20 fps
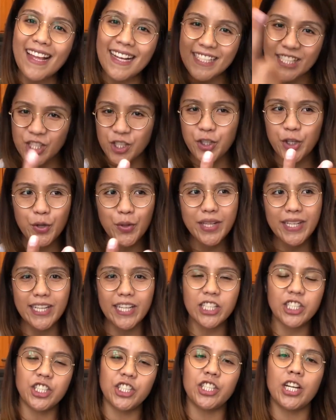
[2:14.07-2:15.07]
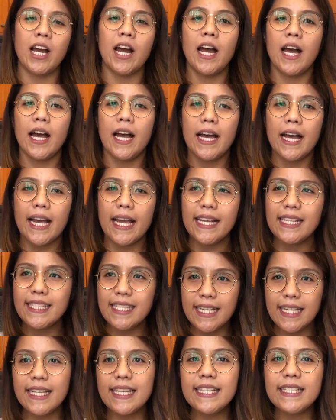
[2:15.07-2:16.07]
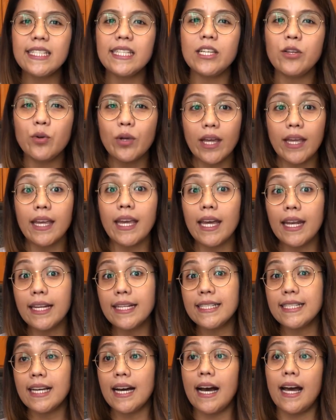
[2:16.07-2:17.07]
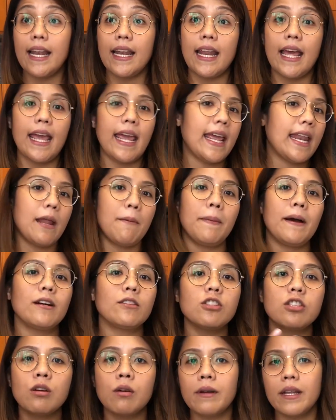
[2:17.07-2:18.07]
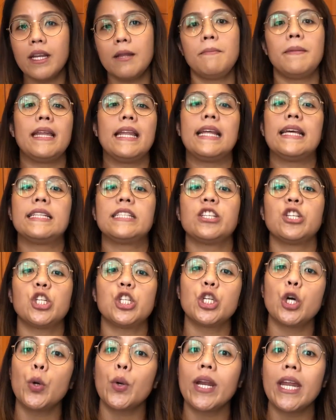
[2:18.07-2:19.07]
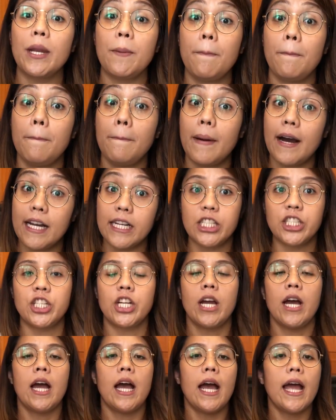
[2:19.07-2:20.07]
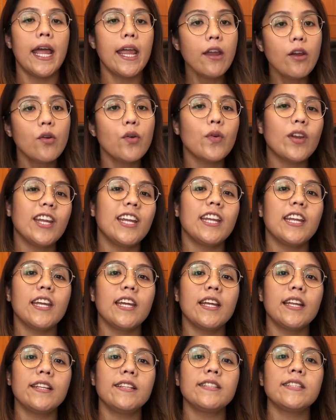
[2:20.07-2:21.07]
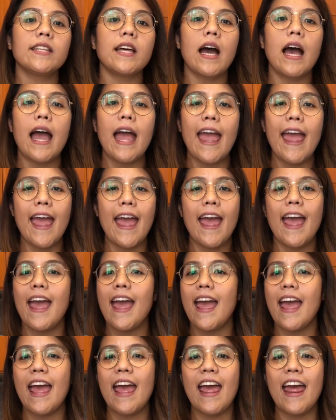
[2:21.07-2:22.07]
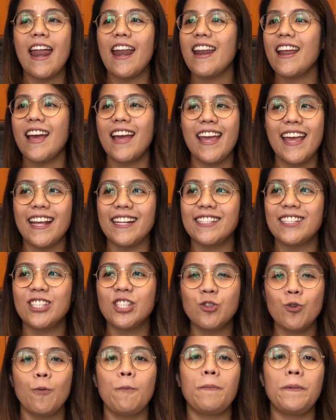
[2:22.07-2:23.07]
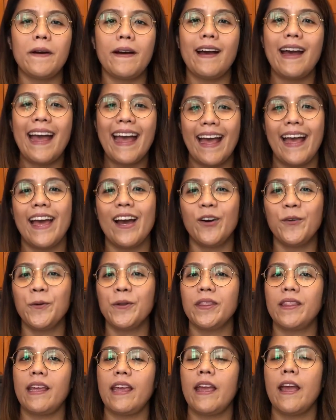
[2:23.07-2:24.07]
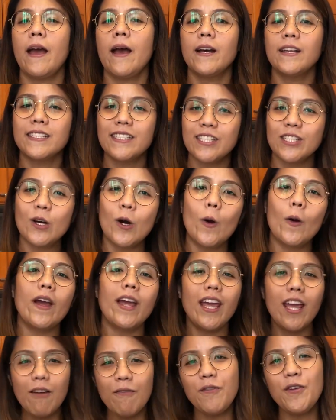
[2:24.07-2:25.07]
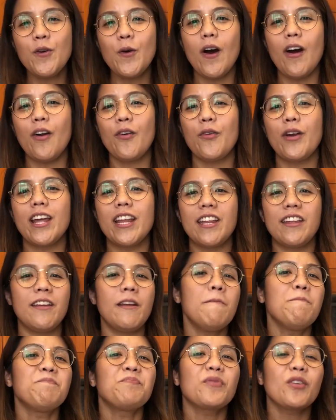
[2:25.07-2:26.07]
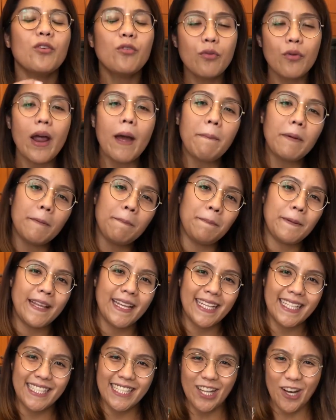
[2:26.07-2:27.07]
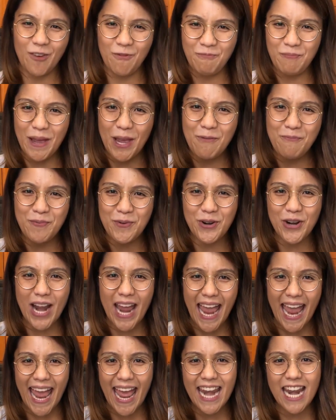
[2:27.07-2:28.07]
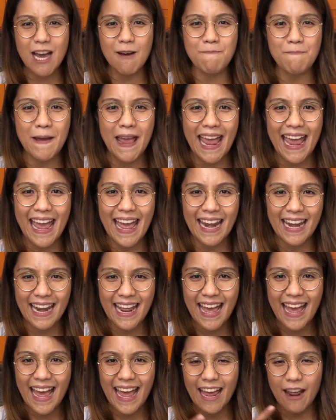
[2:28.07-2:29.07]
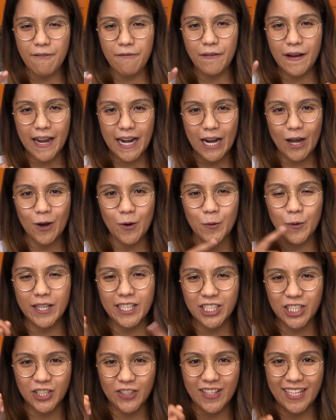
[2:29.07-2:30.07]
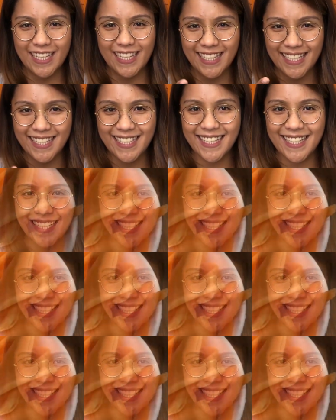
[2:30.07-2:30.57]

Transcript: It's 2 dish. It's easy. You can get it done in about 20 minutes. You don't need much ingredients, and it's super healthy. So if you are ready, grab a piece of paper and a pen and find out what you need.